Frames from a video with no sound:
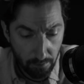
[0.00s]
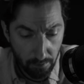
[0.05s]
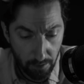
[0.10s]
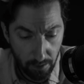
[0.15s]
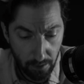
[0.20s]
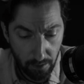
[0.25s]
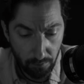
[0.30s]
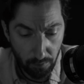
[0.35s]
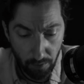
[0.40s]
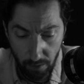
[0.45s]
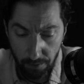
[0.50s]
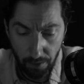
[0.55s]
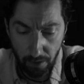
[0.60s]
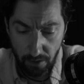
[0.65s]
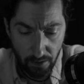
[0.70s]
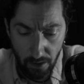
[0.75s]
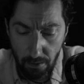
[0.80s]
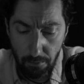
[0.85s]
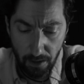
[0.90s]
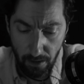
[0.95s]
He will
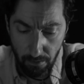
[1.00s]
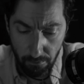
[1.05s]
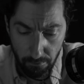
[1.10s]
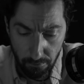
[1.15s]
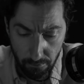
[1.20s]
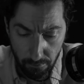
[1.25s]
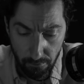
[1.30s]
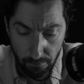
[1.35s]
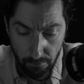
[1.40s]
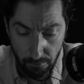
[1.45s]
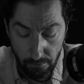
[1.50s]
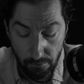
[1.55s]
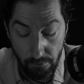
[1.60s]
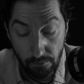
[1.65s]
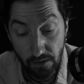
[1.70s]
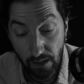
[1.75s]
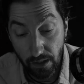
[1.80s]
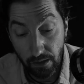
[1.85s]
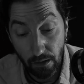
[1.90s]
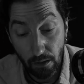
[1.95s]
not see me,
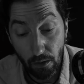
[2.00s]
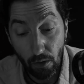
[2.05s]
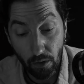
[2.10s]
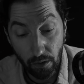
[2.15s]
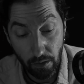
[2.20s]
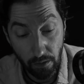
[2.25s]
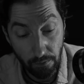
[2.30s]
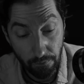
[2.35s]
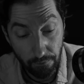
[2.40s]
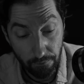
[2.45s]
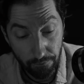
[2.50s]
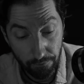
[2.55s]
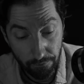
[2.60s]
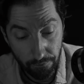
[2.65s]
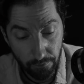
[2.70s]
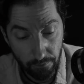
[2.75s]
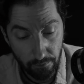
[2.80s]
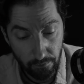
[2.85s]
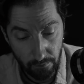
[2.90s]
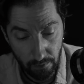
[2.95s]
said the lawyer.
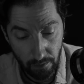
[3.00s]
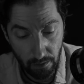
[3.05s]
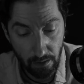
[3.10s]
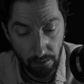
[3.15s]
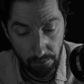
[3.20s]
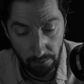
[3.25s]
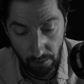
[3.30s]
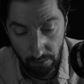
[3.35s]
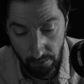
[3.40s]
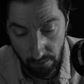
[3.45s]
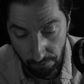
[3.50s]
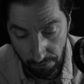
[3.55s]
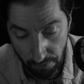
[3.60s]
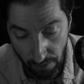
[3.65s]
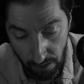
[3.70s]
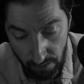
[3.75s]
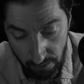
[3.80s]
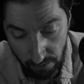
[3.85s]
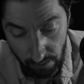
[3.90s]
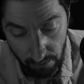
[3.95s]
I'm not
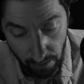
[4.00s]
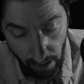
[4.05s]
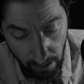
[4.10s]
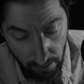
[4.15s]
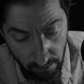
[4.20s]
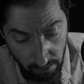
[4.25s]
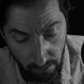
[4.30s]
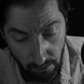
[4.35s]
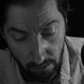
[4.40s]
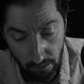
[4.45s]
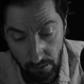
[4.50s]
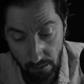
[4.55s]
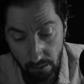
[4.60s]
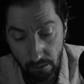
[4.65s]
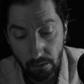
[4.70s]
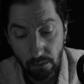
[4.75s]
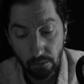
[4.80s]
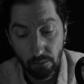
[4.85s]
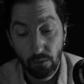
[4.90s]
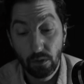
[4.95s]
surprised at that,
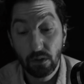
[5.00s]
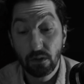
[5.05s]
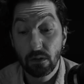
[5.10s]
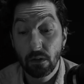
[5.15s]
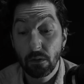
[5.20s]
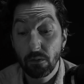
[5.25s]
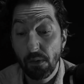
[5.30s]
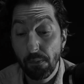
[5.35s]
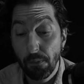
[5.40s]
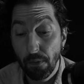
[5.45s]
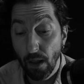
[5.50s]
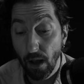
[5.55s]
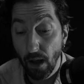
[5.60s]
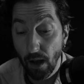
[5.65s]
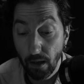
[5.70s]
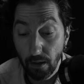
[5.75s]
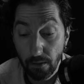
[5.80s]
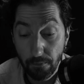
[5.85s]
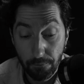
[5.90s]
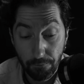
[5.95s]
was the
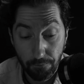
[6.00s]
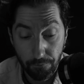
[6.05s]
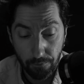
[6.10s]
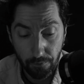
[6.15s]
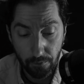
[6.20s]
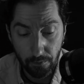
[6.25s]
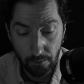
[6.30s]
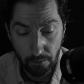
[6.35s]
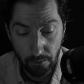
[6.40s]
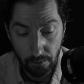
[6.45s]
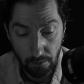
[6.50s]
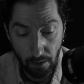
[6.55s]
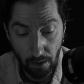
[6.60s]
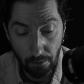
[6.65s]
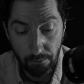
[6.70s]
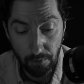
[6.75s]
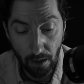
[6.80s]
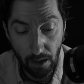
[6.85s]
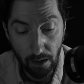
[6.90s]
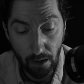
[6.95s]
reply.
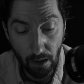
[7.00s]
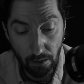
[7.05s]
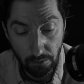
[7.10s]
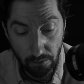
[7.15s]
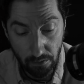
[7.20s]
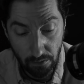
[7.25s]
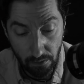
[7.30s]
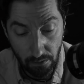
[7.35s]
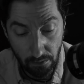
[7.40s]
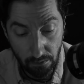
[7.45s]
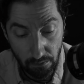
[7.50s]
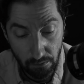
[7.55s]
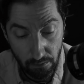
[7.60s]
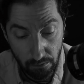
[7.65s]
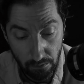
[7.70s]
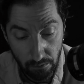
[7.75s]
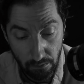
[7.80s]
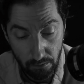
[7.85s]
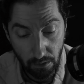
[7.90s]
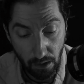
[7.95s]
Some day, Utterson,
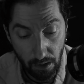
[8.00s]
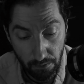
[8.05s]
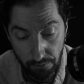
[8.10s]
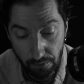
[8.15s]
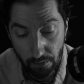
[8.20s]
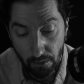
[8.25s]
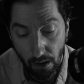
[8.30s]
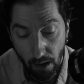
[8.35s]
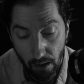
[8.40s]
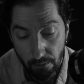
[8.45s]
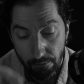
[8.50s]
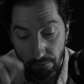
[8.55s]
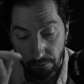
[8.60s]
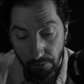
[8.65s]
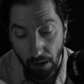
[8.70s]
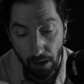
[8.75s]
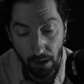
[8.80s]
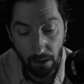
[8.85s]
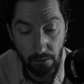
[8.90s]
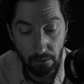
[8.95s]
after I'm
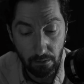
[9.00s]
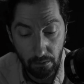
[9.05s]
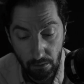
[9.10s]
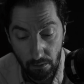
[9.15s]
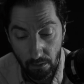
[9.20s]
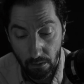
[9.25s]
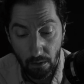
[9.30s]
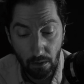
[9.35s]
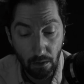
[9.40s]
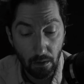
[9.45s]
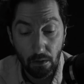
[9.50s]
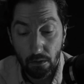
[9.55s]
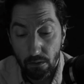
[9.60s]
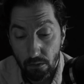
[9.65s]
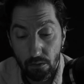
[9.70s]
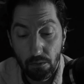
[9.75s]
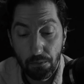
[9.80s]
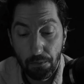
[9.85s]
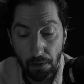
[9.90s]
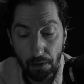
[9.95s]
dead,
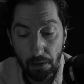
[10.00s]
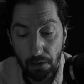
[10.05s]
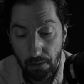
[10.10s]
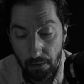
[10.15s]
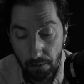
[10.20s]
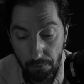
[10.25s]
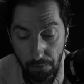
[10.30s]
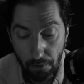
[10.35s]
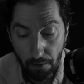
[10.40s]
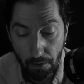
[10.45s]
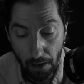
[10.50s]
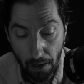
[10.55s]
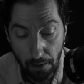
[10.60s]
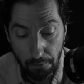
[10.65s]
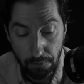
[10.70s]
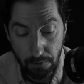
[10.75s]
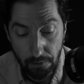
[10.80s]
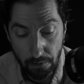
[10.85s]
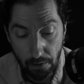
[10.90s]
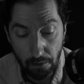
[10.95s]
you may
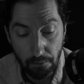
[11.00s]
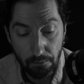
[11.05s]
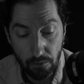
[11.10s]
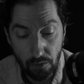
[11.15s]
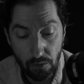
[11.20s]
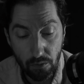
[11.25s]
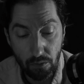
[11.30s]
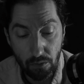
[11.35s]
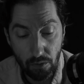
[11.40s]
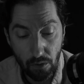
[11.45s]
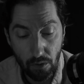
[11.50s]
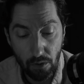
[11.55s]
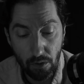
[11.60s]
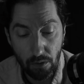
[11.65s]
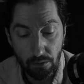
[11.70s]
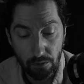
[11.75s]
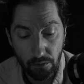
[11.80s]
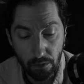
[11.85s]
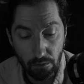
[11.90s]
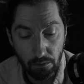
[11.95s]
perhaps come to
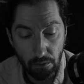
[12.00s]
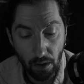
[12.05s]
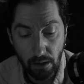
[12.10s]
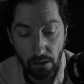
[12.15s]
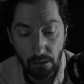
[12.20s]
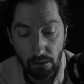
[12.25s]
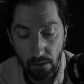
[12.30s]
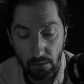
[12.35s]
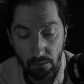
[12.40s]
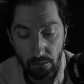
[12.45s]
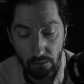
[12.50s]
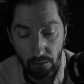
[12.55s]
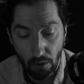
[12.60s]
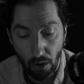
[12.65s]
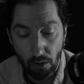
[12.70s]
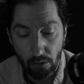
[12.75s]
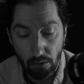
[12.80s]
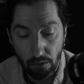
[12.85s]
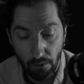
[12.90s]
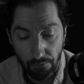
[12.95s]
learn the right and
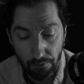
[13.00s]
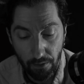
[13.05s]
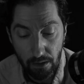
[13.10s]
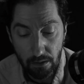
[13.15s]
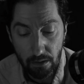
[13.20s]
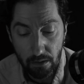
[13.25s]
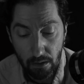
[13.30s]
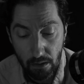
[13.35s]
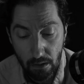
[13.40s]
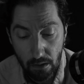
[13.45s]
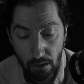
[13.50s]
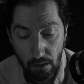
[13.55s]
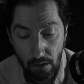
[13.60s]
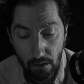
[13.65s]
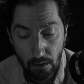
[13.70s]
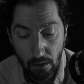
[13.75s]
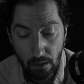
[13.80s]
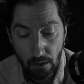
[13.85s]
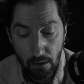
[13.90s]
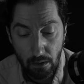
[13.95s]
wrong of this.
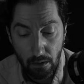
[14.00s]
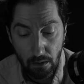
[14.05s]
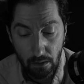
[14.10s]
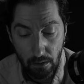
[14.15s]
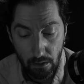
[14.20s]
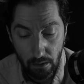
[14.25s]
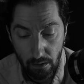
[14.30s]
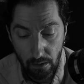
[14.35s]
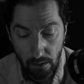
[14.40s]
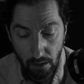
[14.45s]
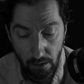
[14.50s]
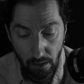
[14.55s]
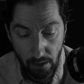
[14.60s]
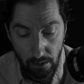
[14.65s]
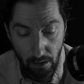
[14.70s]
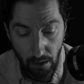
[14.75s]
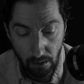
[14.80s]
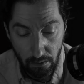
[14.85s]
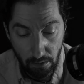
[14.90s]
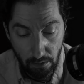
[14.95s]
I cannot
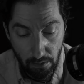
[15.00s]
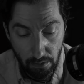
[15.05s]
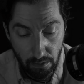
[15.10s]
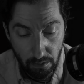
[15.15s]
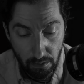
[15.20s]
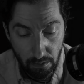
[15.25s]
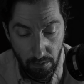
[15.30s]
tell you.